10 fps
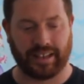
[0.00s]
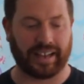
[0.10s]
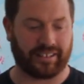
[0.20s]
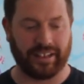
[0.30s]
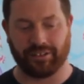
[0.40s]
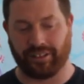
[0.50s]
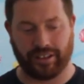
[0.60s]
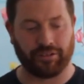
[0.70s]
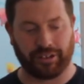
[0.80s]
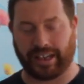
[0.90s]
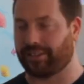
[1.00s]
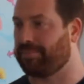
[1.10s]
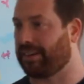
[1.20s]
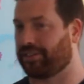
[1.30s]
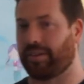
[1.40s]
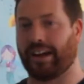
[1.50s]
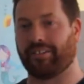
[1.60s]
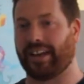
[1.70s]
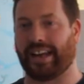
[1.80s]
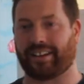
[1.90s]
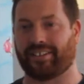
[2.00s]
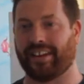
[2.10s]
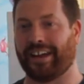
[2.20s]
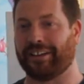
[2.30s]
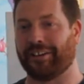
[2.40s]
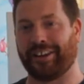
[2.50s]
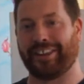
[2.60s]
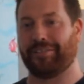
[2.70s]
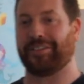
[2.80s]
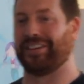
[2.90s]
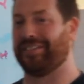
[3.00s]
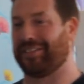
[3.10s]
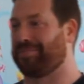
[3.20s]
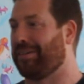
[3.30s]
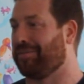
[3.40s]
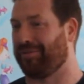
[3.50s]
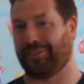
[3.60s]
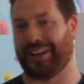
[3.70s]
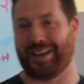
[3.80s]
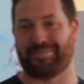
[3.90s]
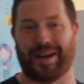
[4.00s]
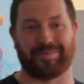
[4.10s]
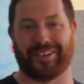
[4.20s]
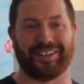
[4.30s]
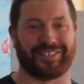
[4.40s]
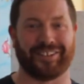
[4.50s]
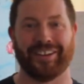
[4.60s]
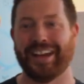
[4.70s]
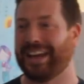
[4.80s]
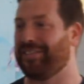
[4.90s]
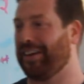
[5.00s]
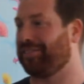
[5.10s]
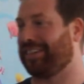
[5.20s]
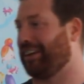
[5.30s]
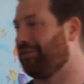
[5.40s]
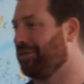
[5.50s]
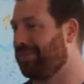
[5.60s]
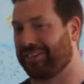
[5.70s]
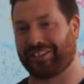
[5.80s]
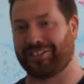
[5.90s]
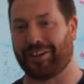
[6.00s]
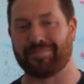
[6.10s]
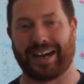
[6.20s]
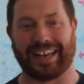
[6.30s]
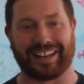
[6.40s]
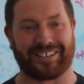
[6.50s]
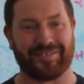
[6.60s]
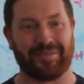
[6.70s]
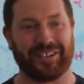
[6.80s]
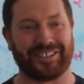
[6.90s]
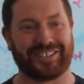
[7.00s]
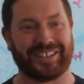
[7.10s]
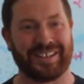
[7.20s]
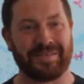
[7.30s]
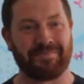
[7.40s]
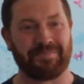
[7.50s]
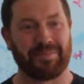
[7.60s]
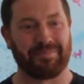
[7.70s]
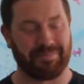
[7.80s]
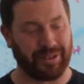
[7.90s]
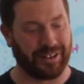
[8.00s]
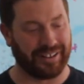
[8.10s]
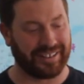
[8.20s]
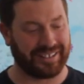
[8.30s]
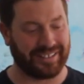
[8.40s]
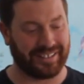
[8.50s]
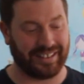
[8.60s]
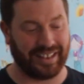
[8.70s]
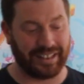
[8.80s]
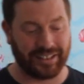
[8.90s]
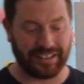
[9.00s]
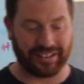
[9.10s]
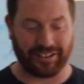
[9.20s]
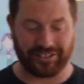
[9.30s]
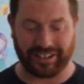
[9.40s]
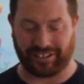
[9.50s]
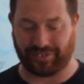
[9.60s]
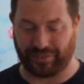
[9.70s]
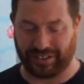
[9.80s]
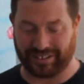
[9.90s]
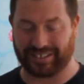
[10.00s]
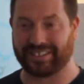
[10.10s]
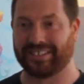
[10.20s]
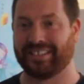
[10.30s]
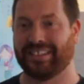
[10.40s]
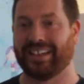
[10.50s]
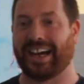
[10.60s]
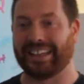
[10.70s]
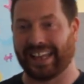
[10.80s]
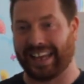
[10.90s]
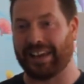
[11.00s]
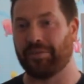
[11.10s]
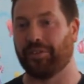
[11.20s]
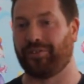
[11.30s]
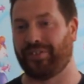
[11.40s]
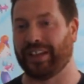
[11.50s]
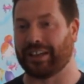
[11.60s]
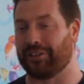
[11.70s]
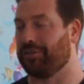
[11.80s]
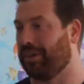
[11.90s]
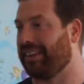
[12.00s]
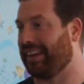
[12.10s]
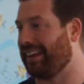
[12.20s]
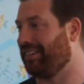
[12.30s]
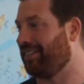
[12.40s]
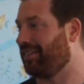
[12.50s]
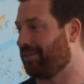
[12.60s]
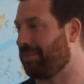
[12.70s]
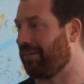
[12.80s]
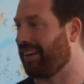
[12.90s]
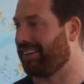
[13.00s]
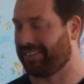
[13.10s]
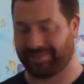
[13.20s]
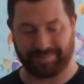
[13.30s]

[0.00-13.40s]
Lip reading: Actually, the order gets messed around in Acts 10. You know, they receive the Spirit before they get baptized. So if you haven't ticked all the boxes, don't panic too much. But you need to know Jesus first, and then he will fill you with his Spirit.